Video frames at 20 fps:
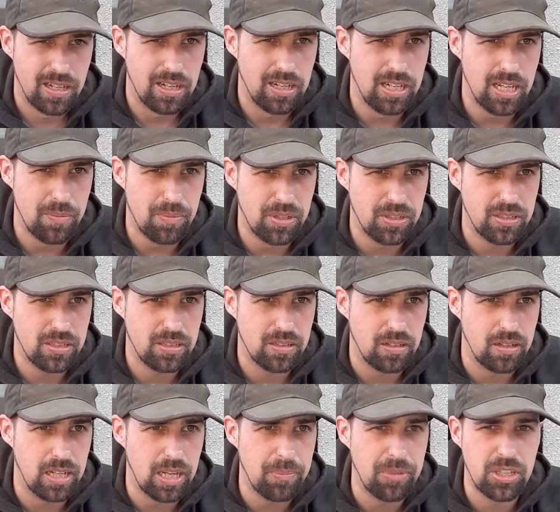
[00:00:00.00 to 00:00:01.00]
lemon
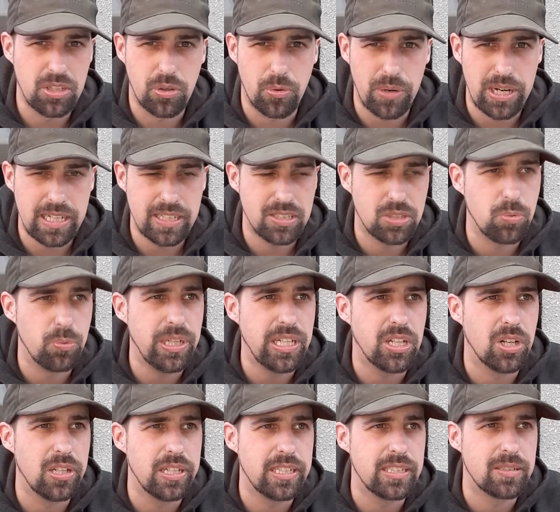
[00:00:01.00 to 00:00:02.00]
lemongrass. We
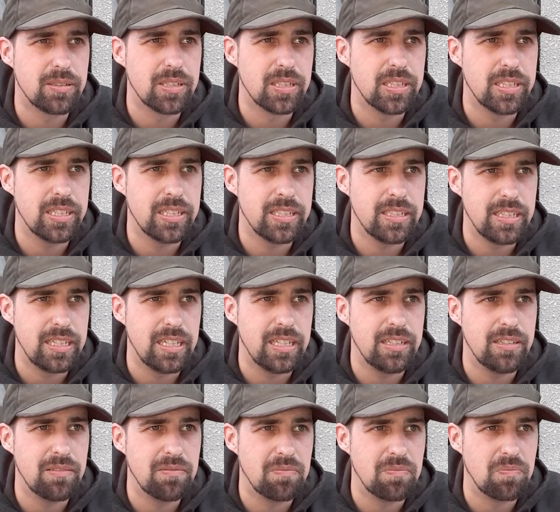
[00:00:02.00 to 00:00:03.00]
call it
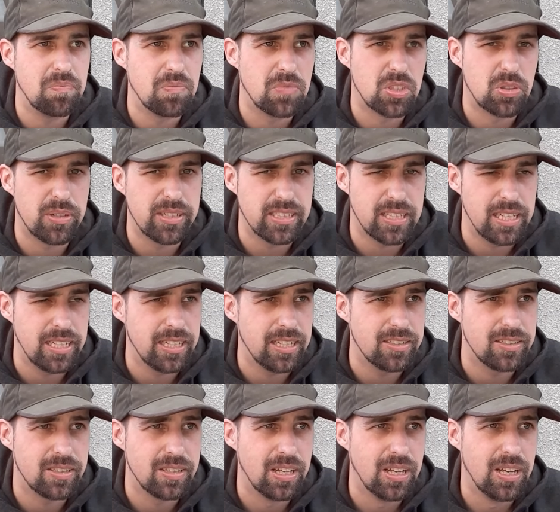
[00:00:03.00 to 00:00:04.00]
in
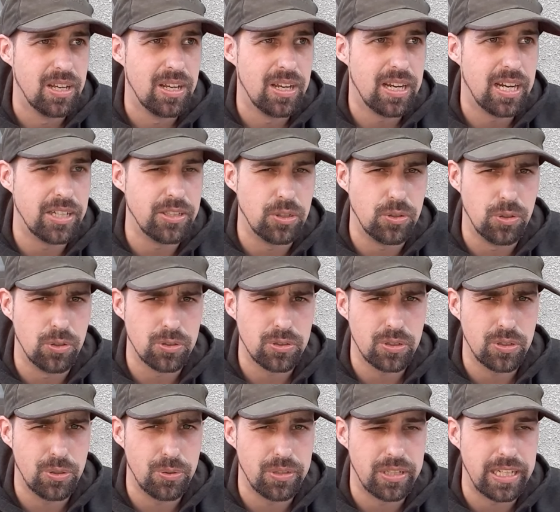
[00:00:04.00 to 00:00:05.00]
translated. I do not
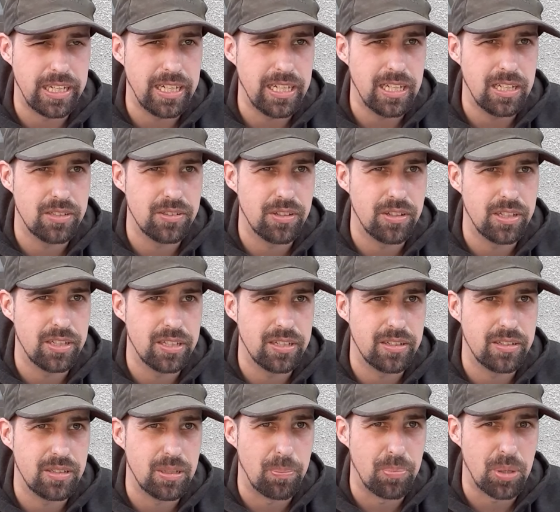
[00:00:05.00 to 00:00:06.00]
know the, Engl
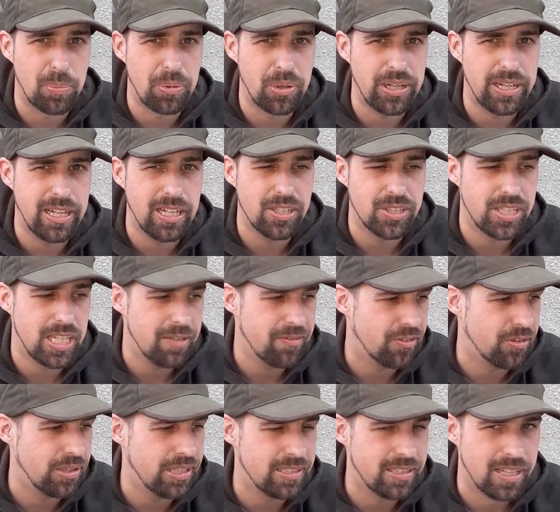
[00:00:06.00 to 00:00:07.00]
the the proper English name
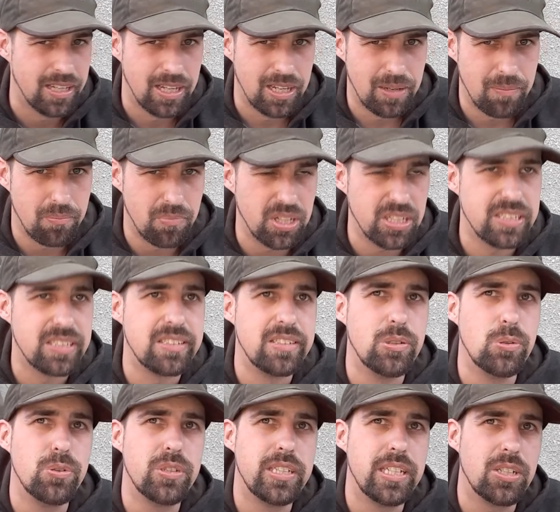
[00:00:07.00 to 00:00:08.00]
for it, but
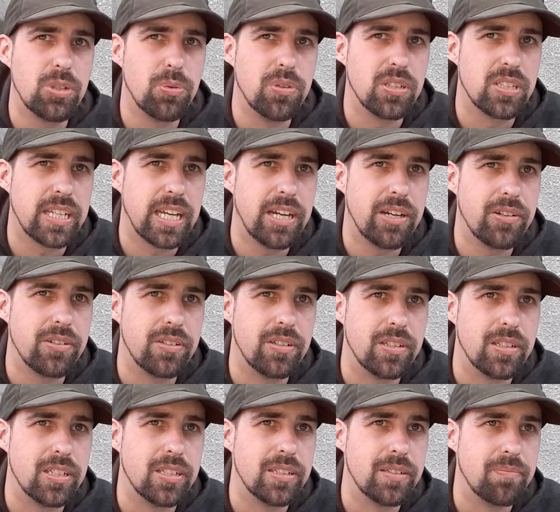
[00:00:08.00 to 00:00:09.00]
those things will scare
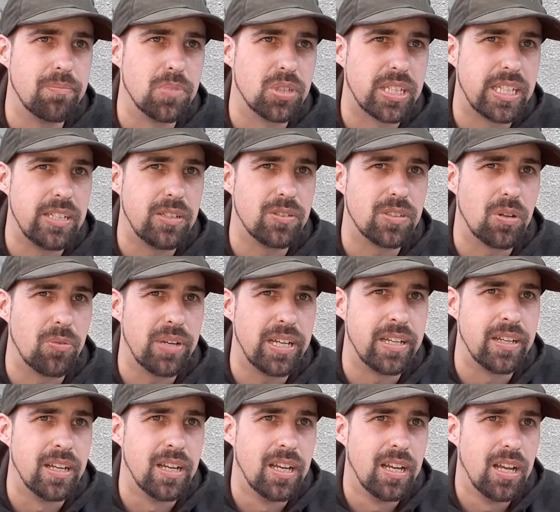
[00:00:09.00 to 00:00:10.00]
the mosquitoes
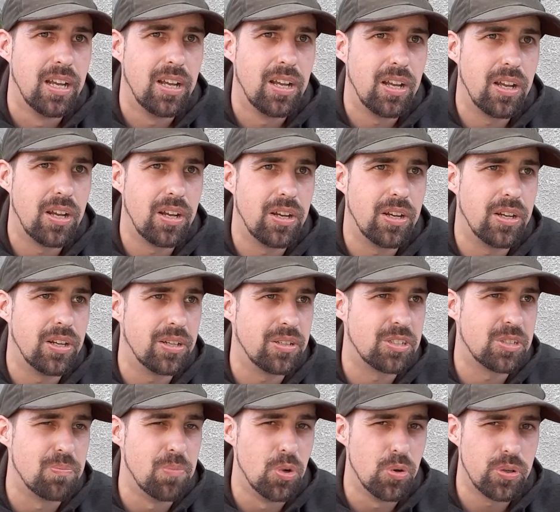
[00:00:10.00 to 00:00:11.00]
away. Uh,
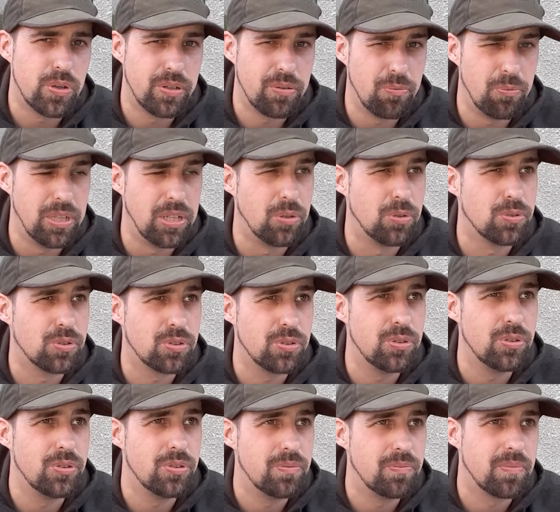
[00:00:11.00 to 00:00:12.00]
smoke will
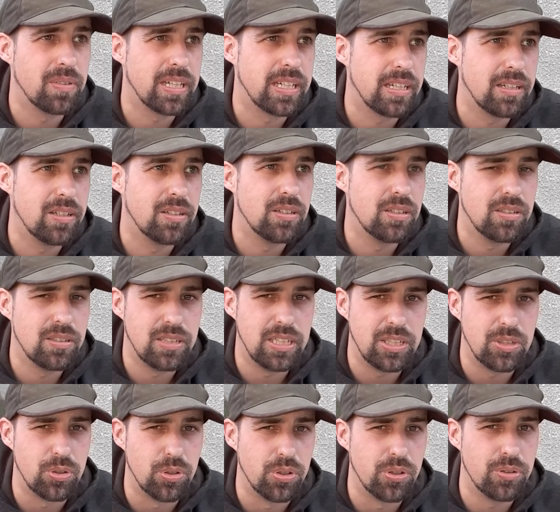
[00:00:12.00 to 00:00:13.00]
also
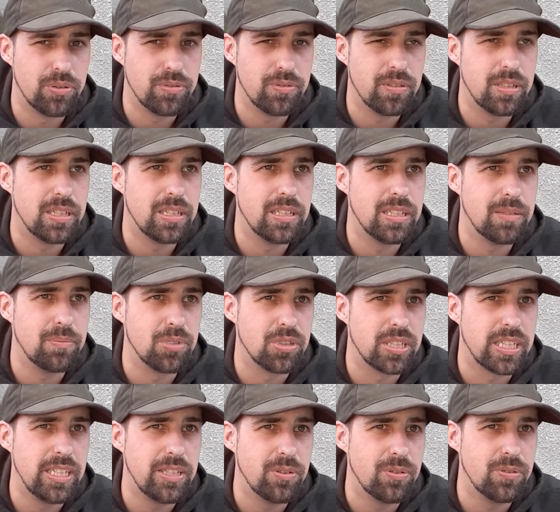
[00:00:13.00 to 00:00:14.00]
deter uh,
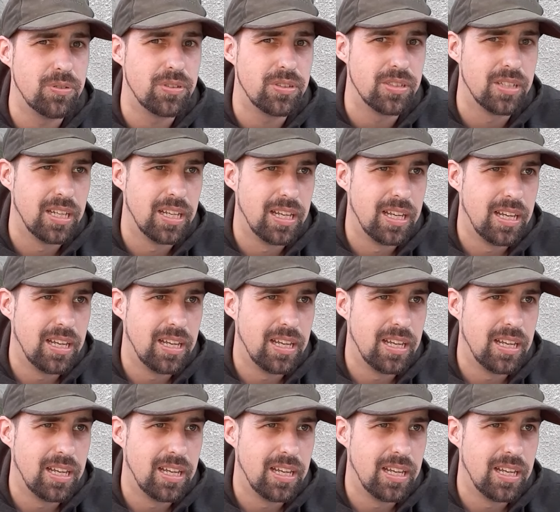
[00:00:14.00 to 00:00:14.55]
mosquitoes